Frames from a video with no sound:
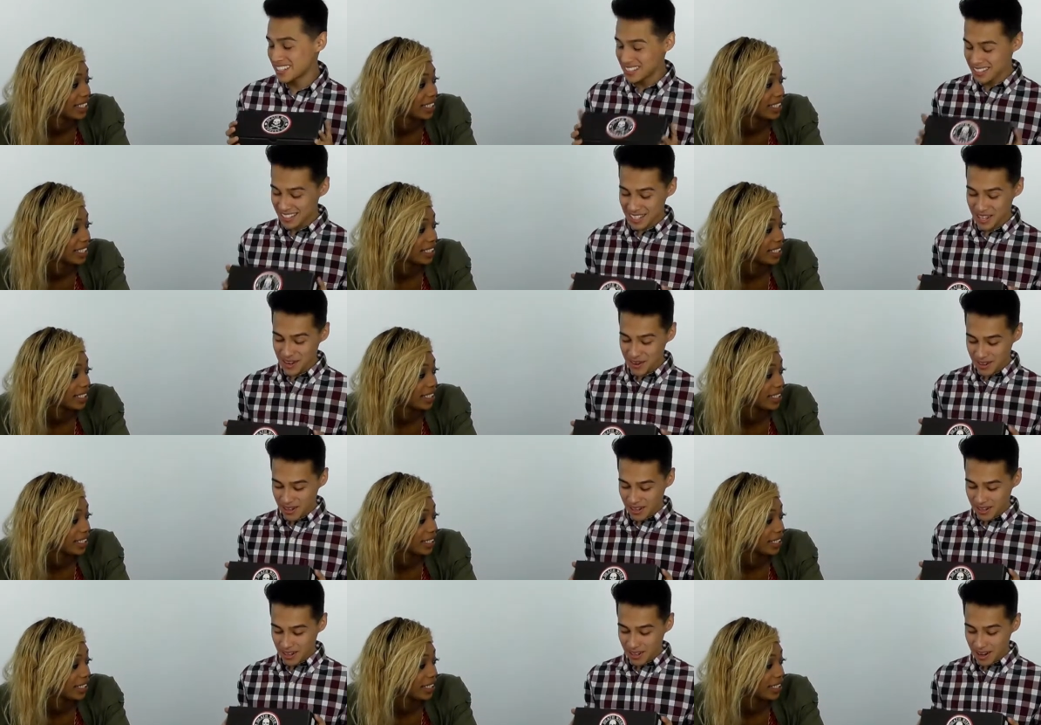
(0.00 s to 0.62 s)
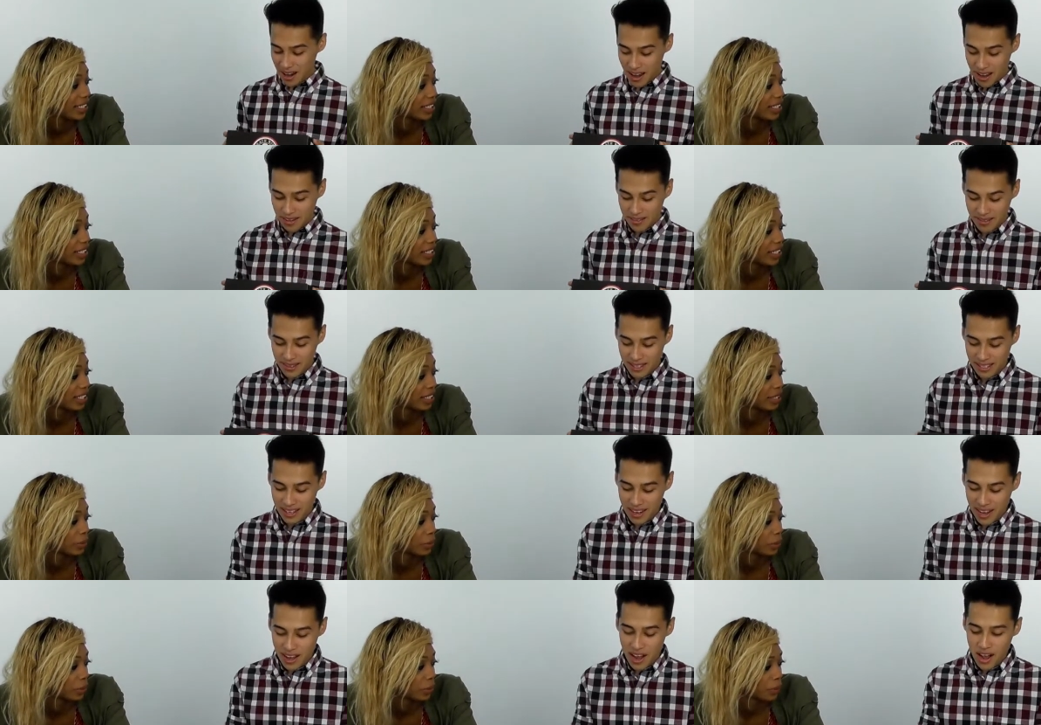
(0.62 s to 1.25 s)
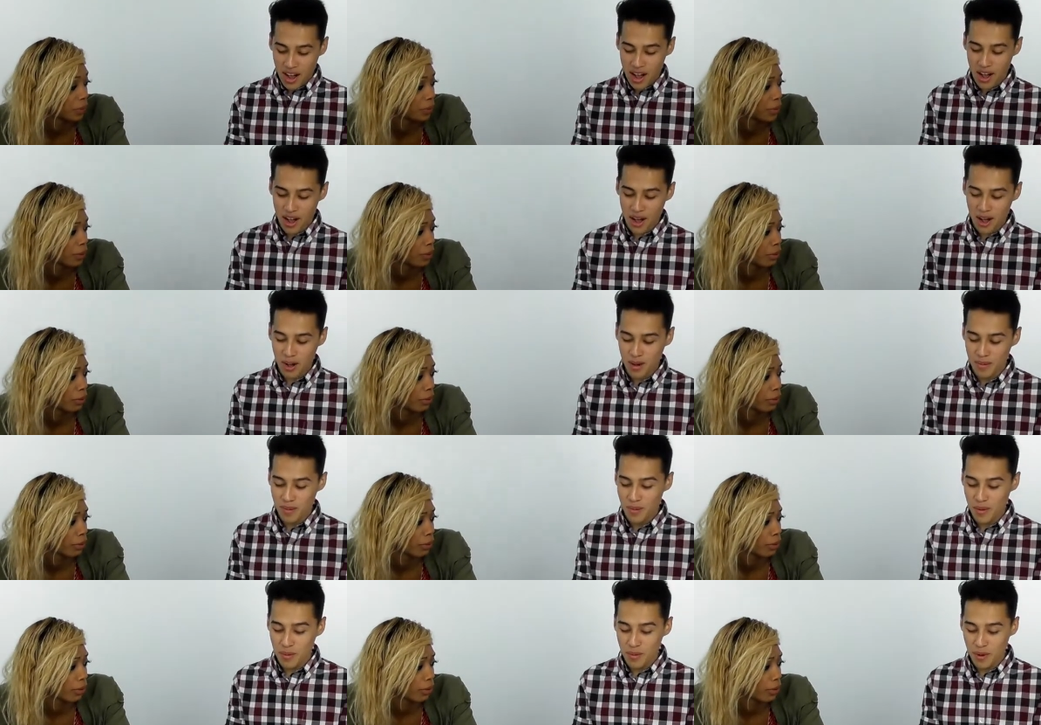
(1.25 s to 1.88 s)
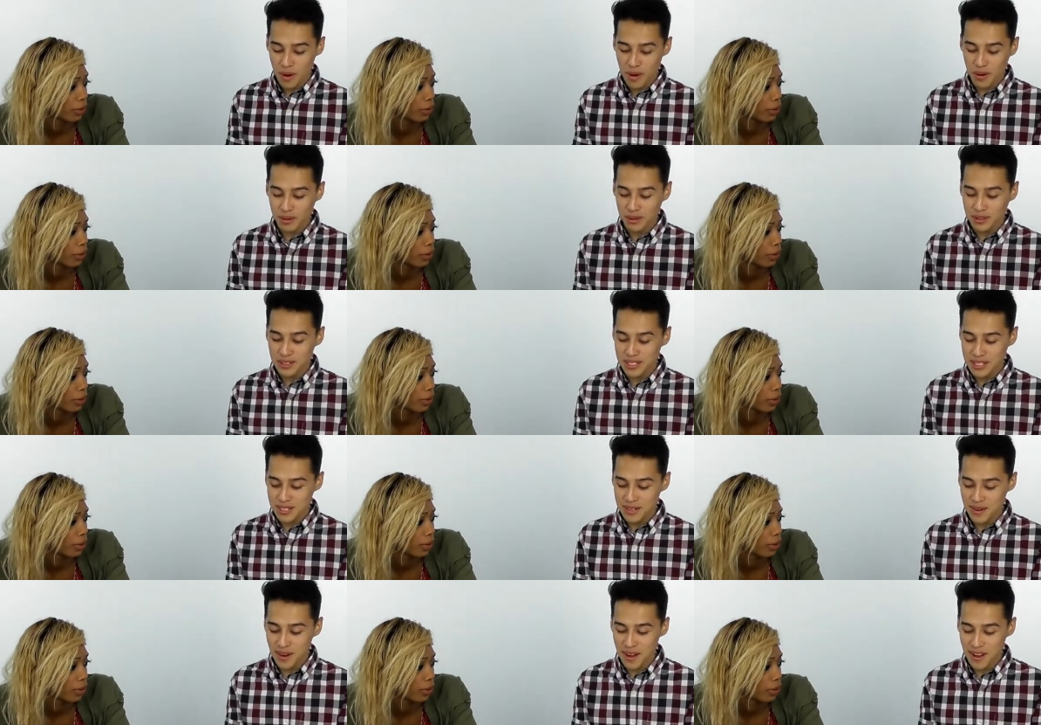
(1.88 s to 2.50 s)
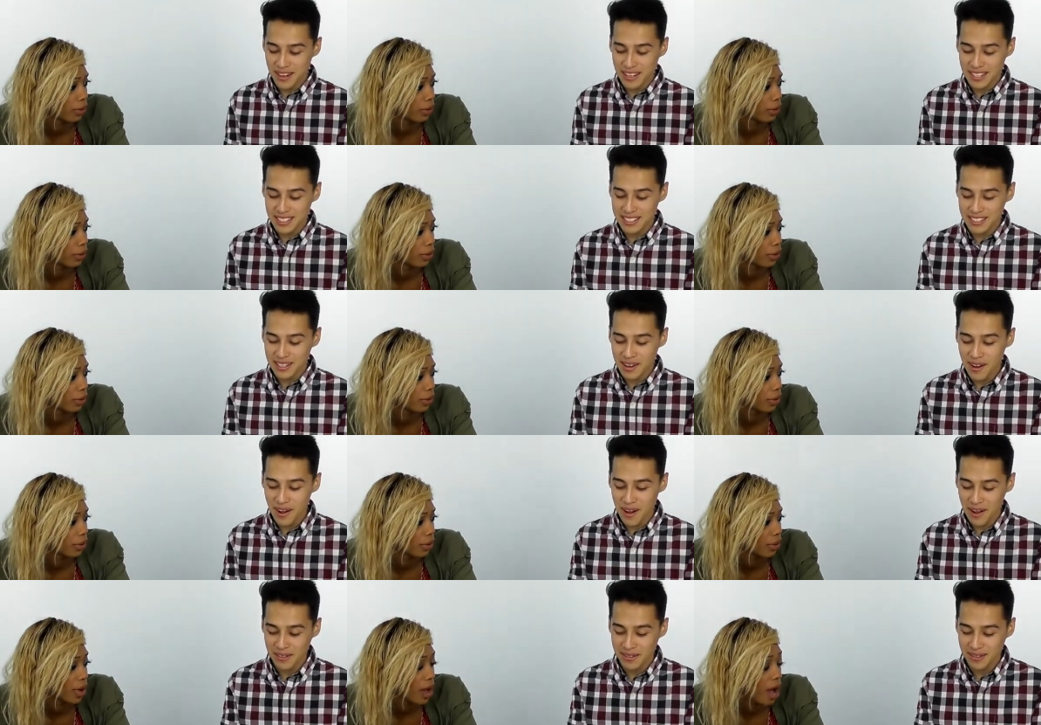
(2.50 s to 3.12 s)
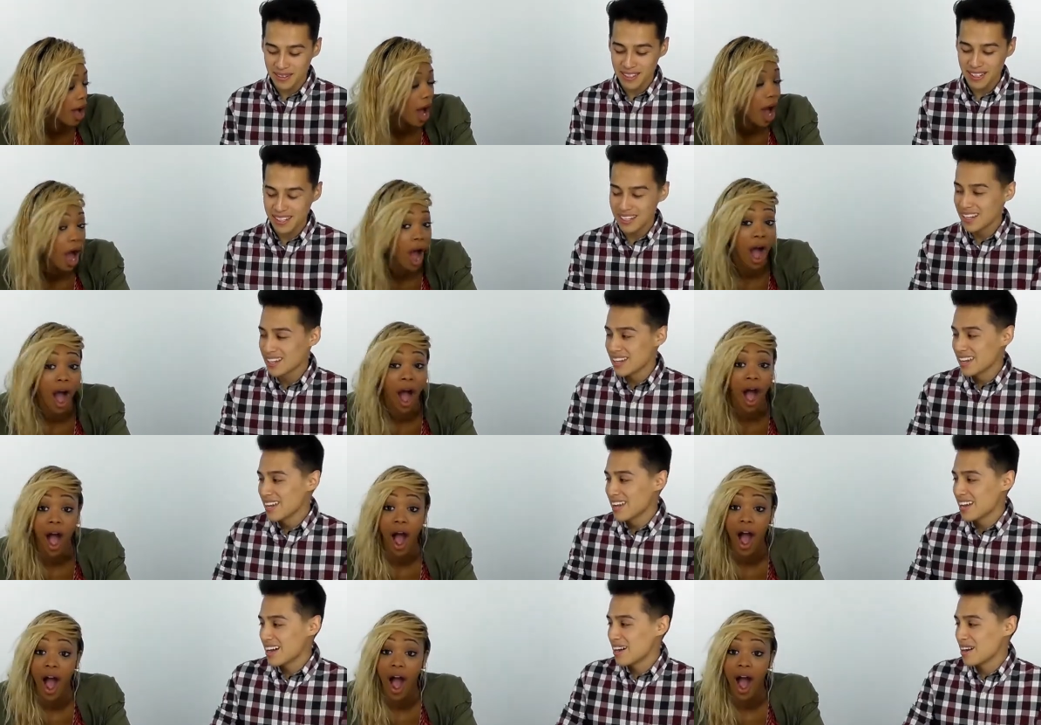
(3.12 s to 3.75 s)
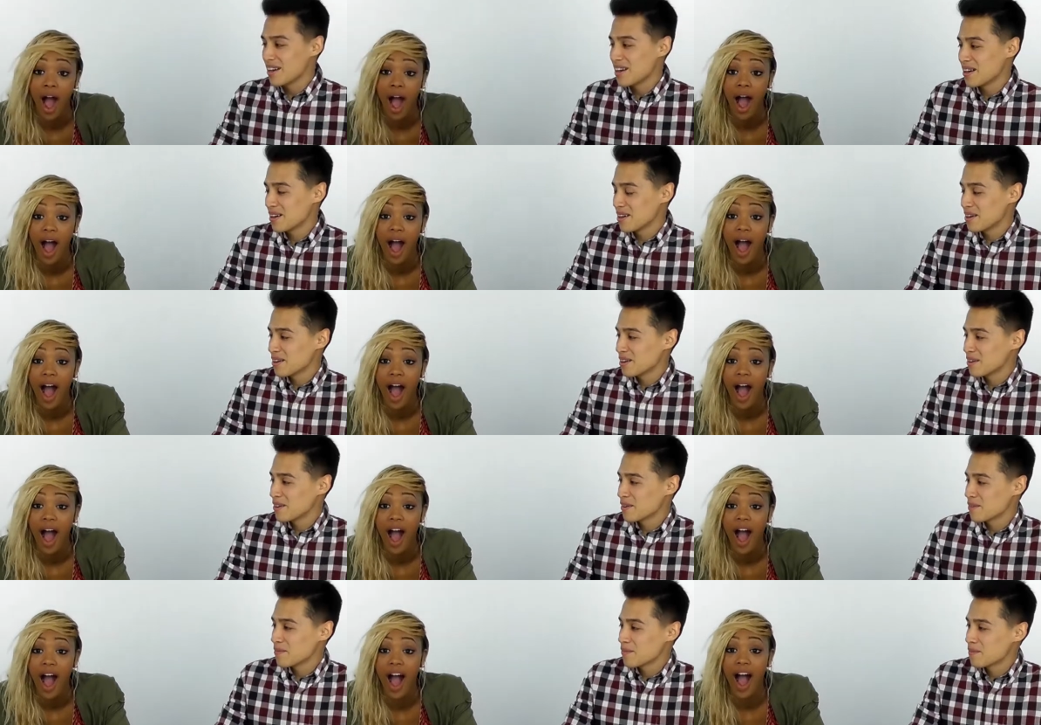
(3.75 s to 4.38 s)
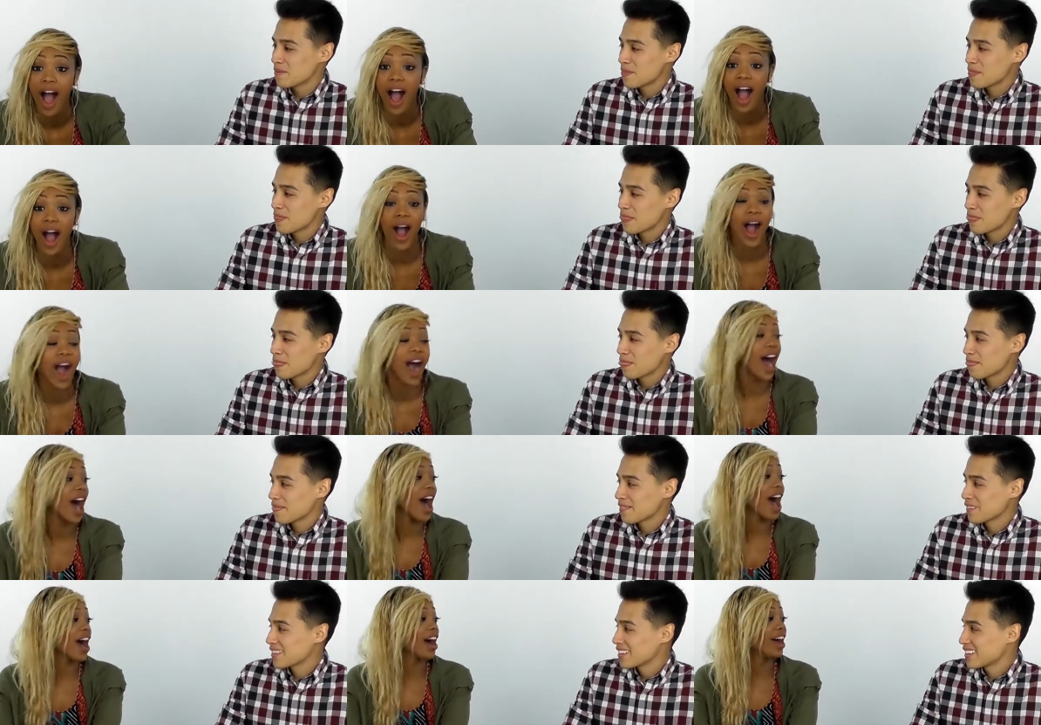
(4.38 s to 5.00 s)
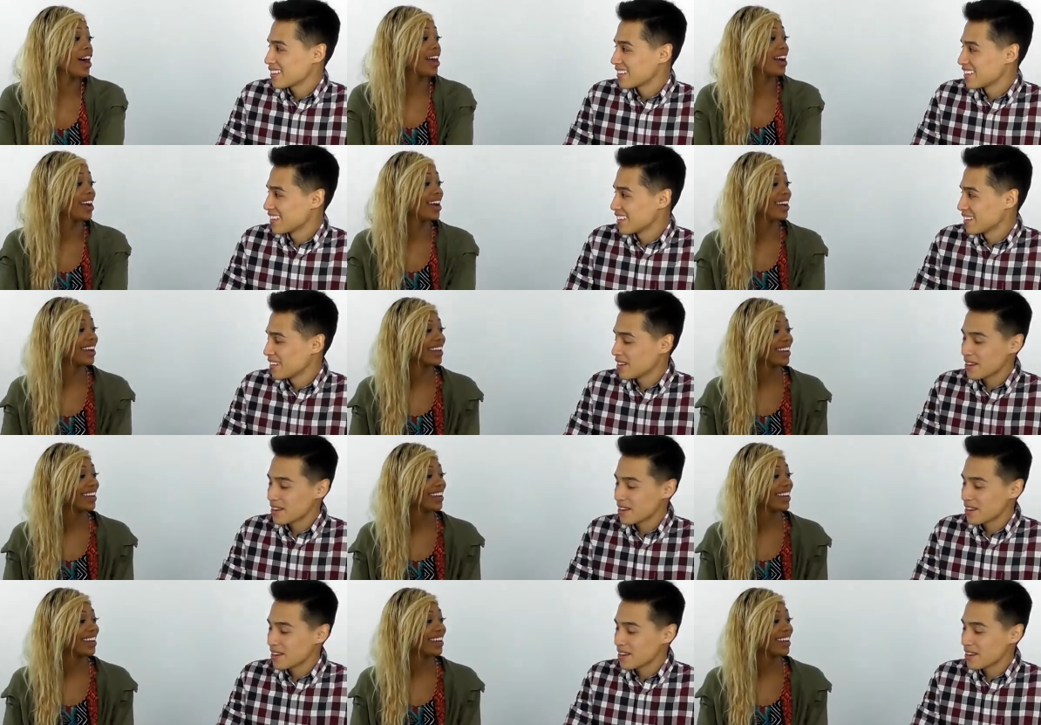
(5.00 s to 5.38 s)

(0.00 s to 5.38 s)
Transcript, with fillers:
Speaker 1: is still good coffee. Um, world's strongest coffee. Um, you